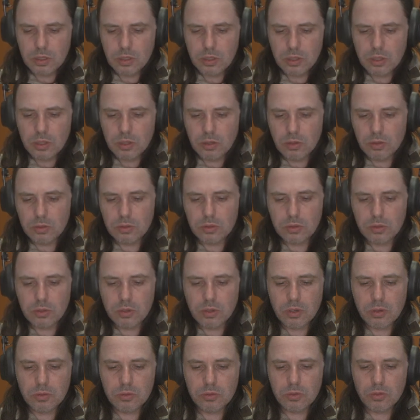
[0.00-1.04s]
It also
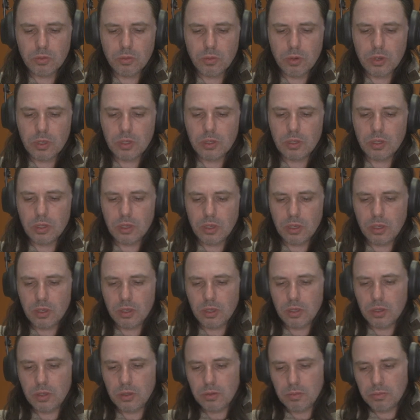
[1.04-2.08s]
comes with
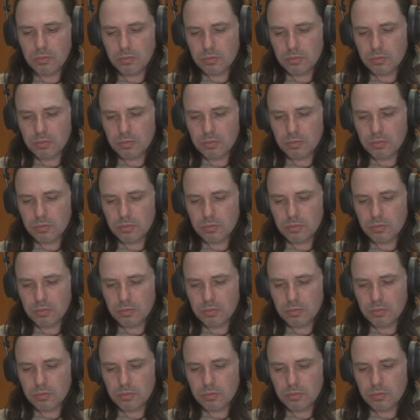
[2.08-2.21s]
a